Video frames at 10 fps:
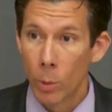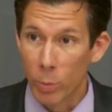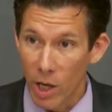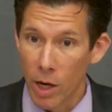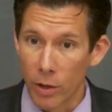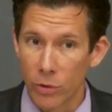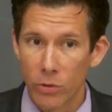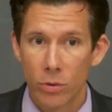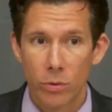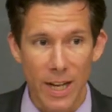
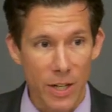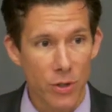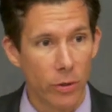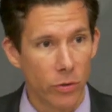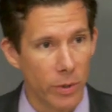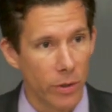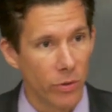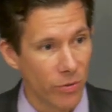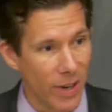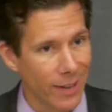Because nationalism is,
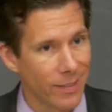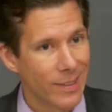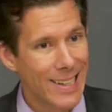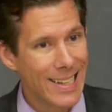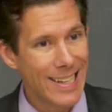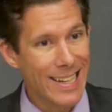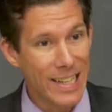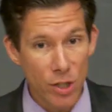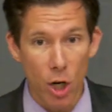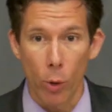in fact,
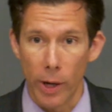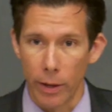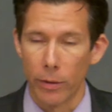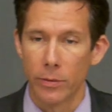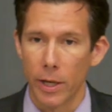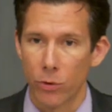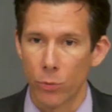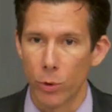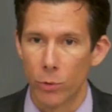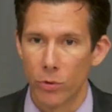incoherent at its
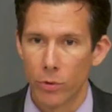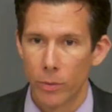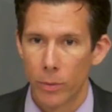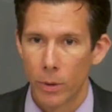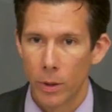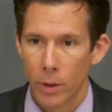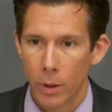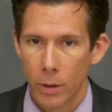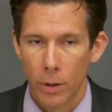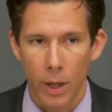roots.
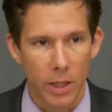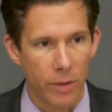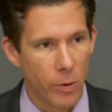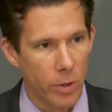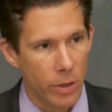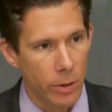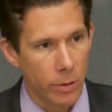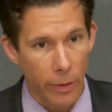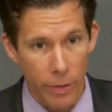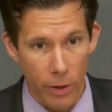I gave you the,
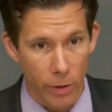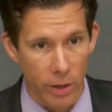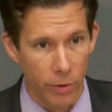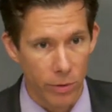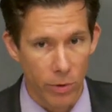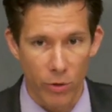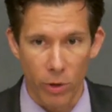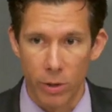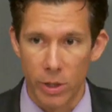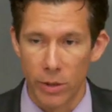the theory of it. I
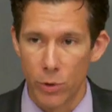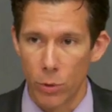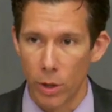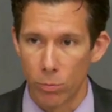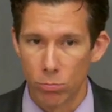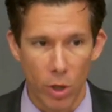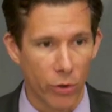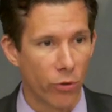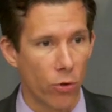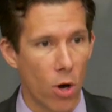tried to give you a, a
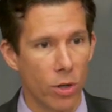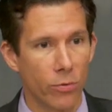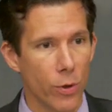strong